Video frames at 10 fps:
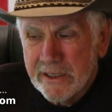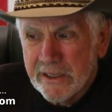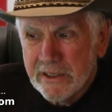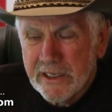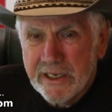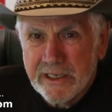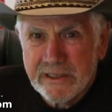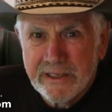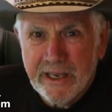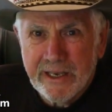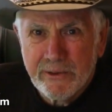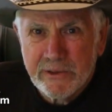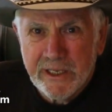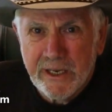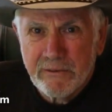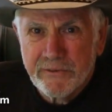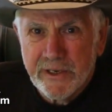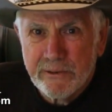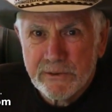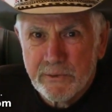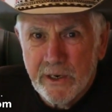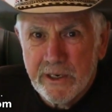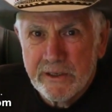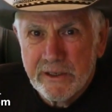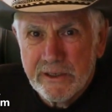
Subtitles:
He looked like a tank with the outfit he was wearing.